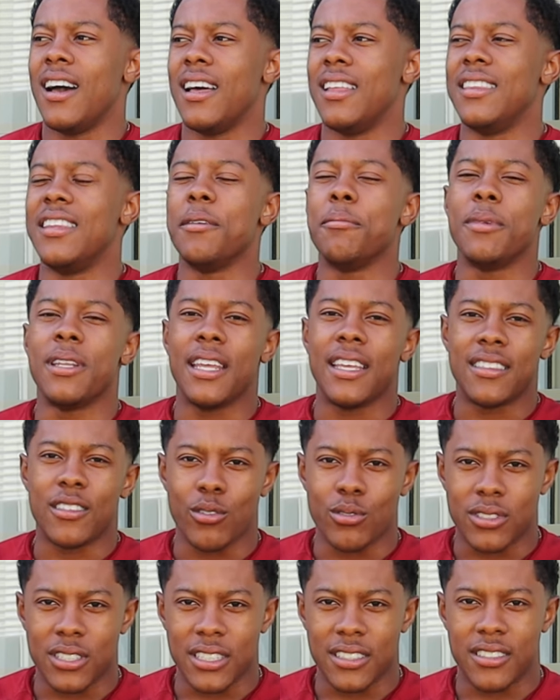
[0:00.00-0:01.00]
eliminate
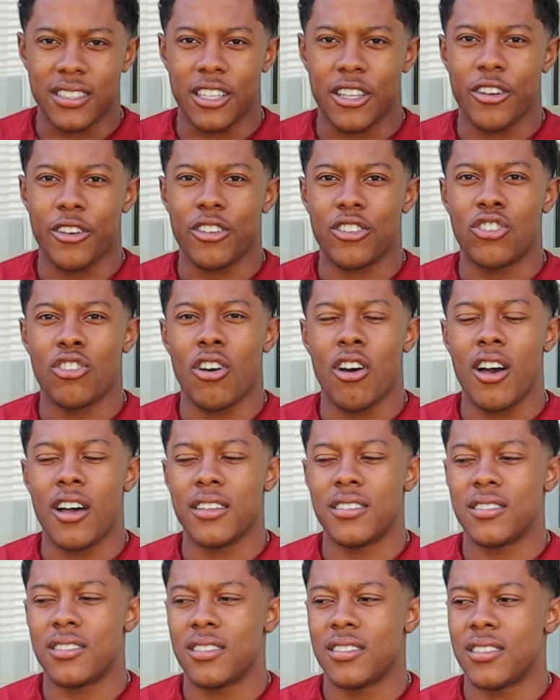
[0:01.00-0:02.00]
those insecure
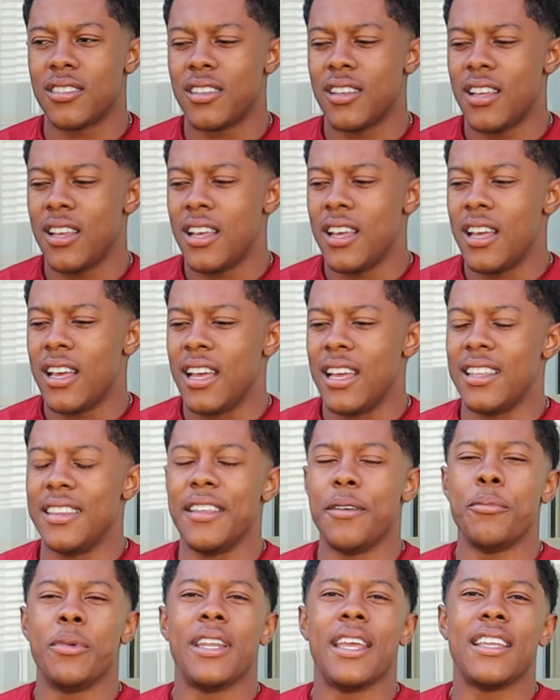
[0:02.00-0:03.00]
thoughts,
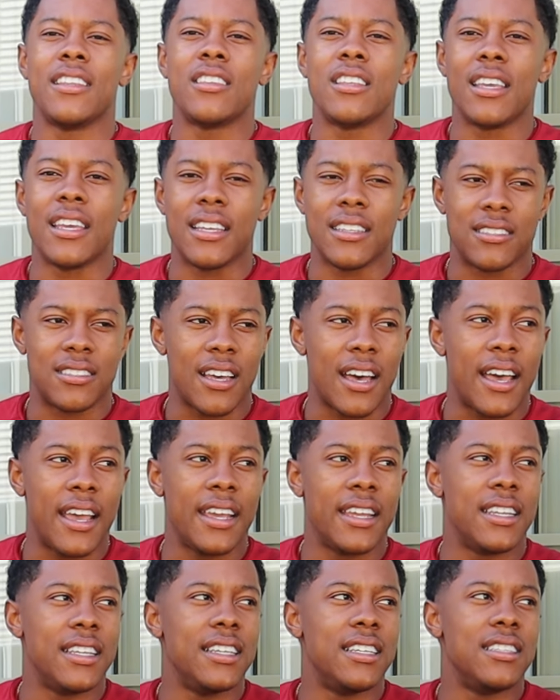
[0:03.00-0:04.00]
eliminate the
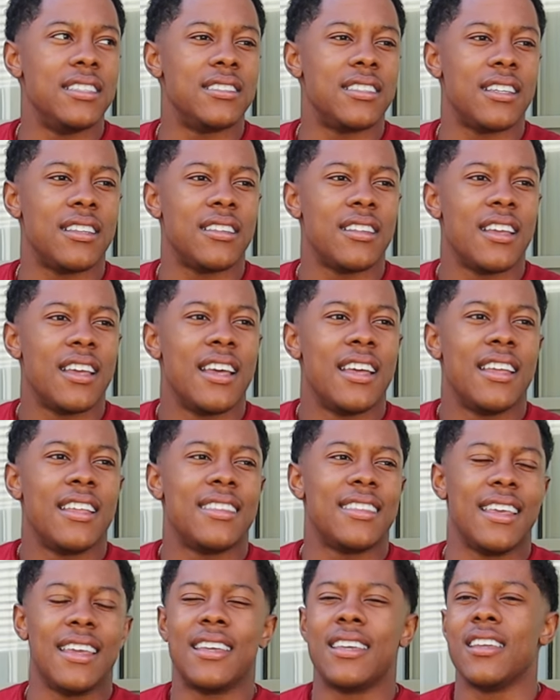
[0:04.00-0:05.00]
anxieties and
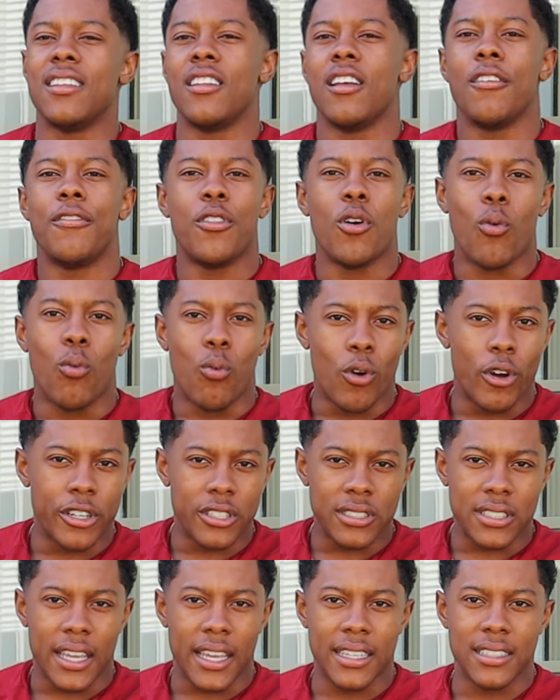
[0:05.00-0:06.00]
thinking of the
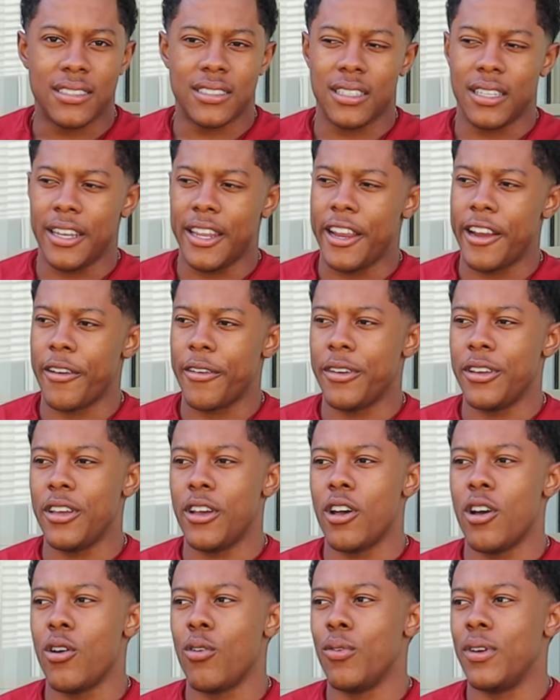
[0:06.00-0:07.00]
worst case
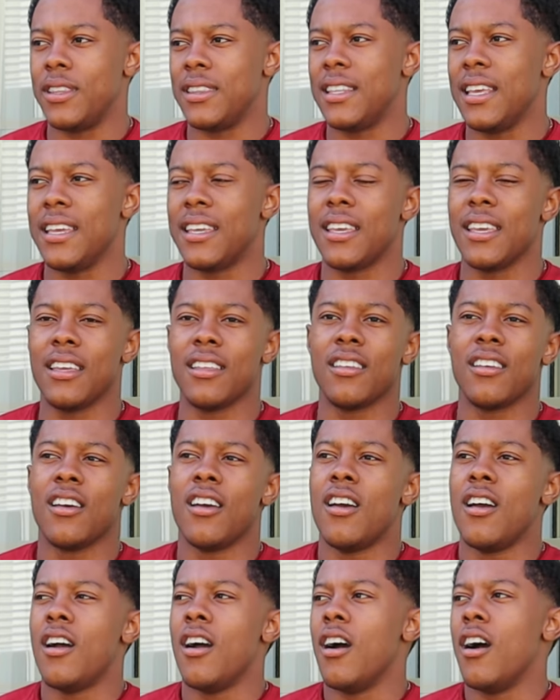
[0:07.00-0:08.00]
scenario and thinking
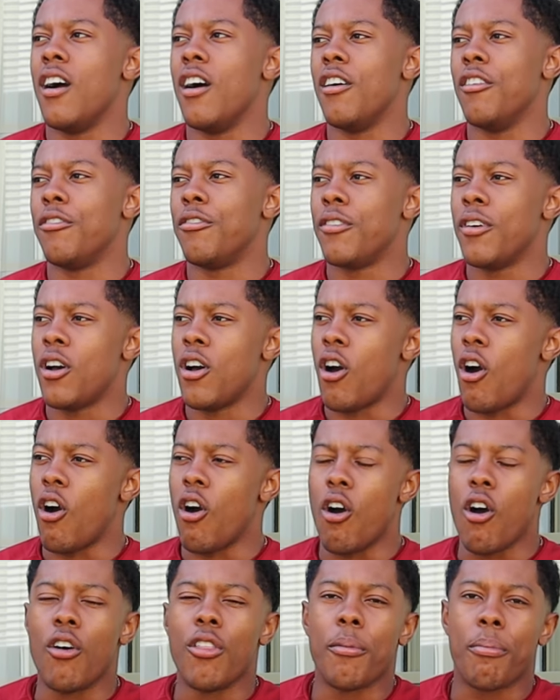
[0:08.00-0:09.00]
of
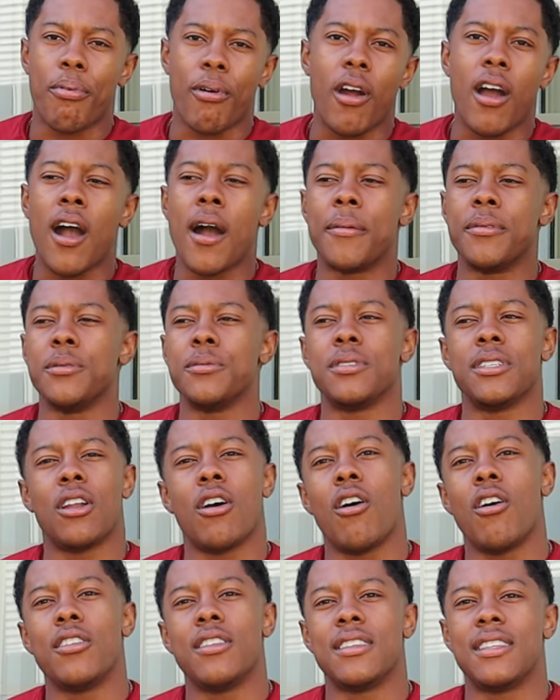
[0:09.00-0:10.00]
all the problems and
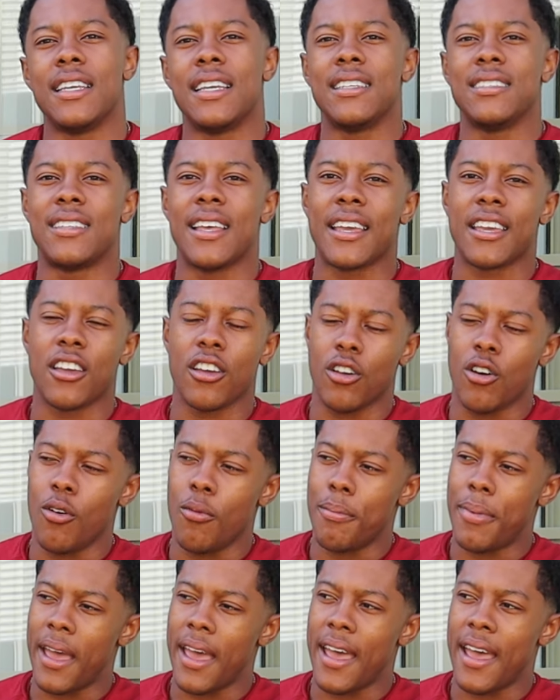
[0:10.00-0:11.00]
all the things that could
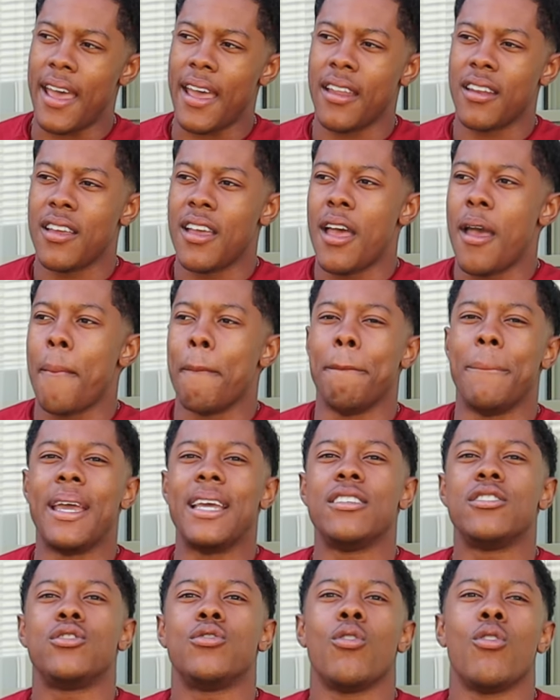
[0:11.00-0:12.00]
go bad
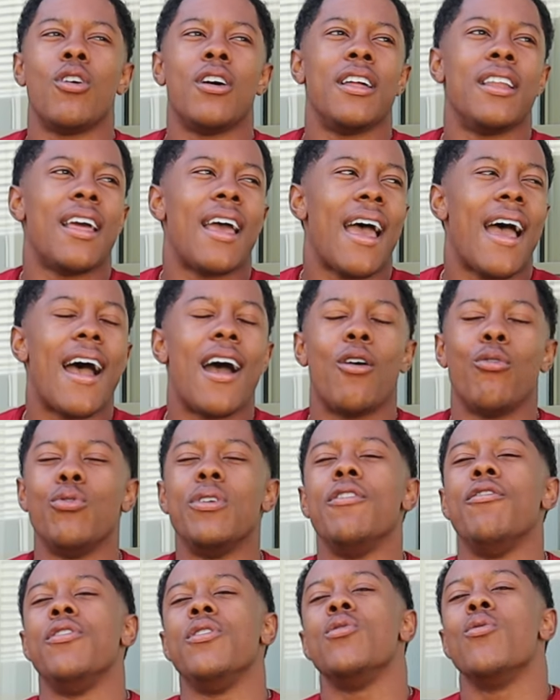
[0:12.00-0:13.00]
based on how
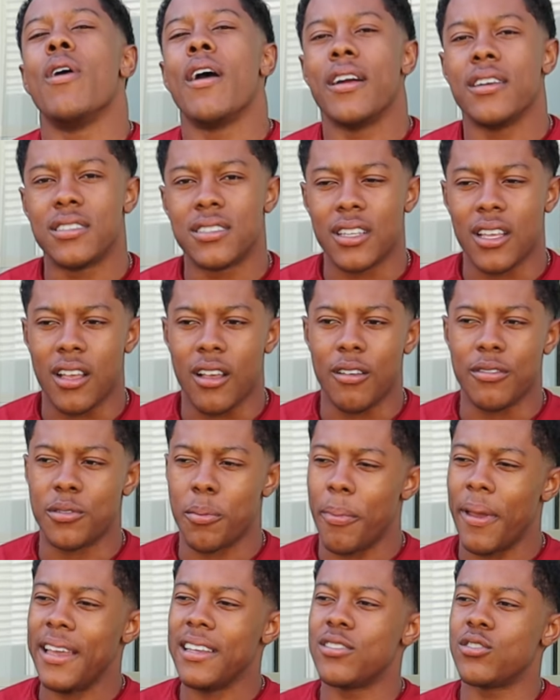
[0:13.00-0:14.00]
we view
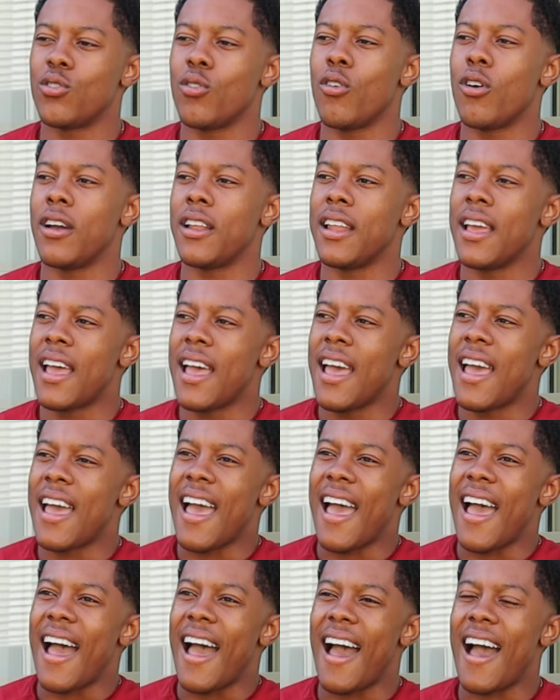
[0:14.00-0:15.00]
ourselves, based on
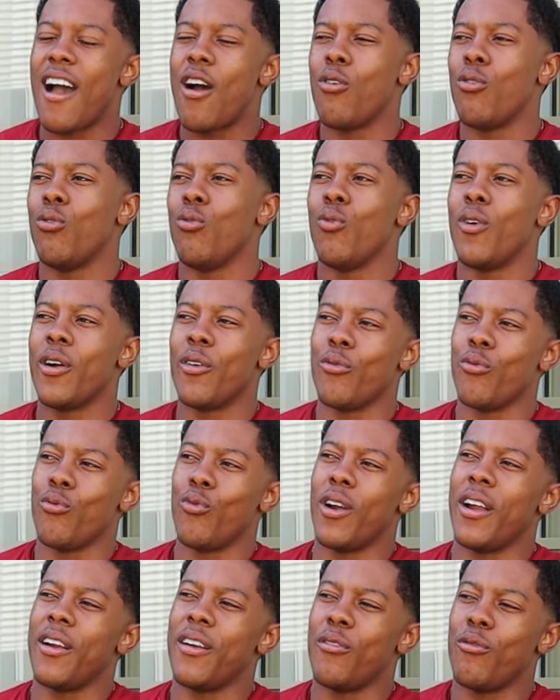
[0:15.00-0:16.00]
how where
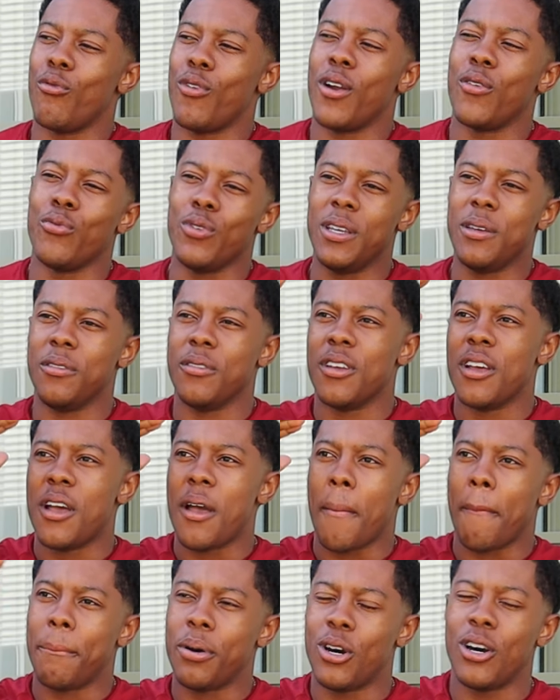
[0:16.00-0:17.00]
where where we
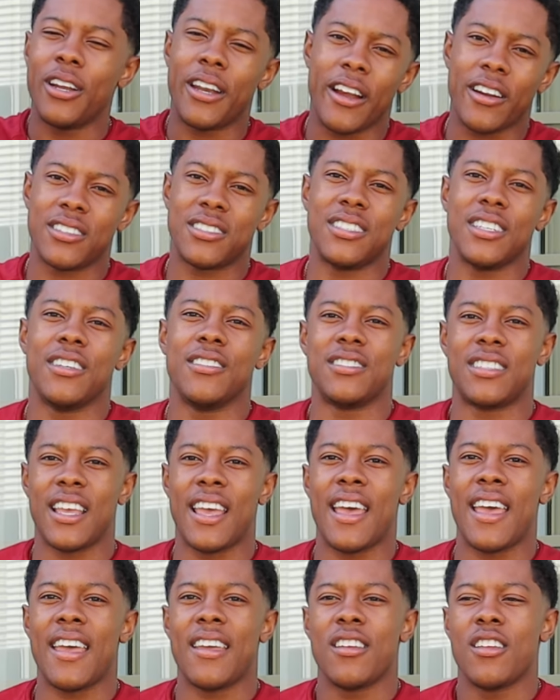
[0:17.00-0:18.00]
put ourselves
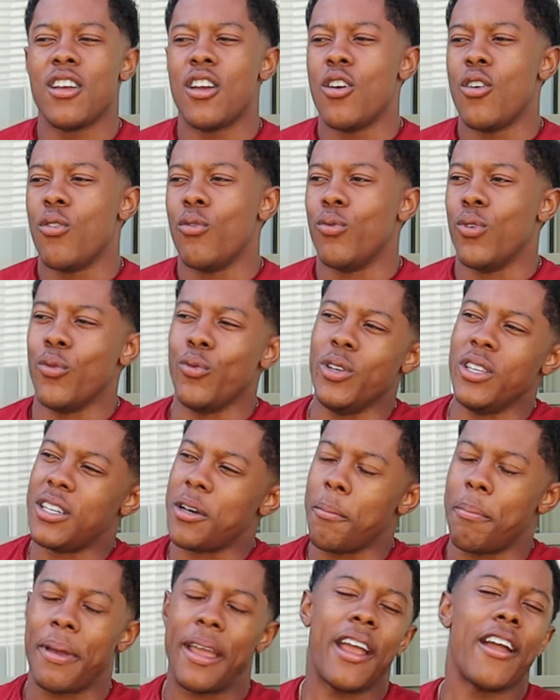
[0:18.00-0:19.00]
at when we
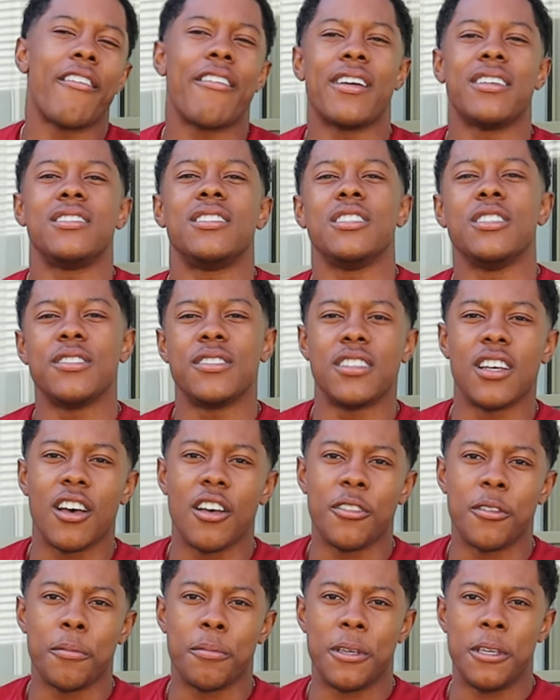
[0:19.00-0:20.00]
compare ourselves to
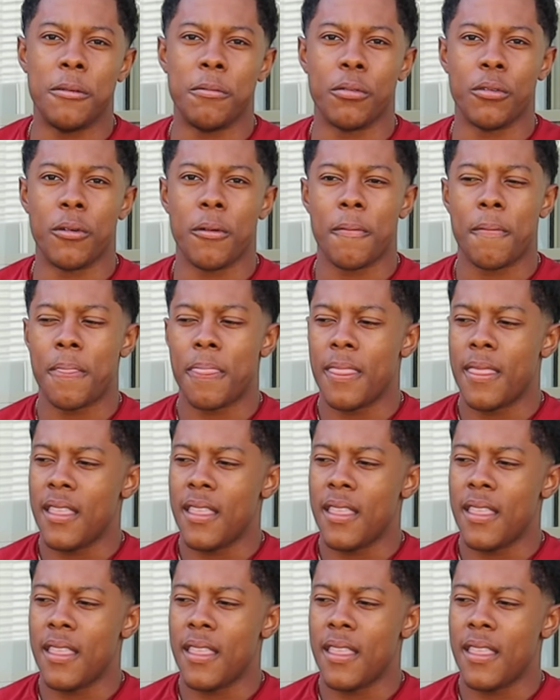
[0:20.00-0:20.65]
other people.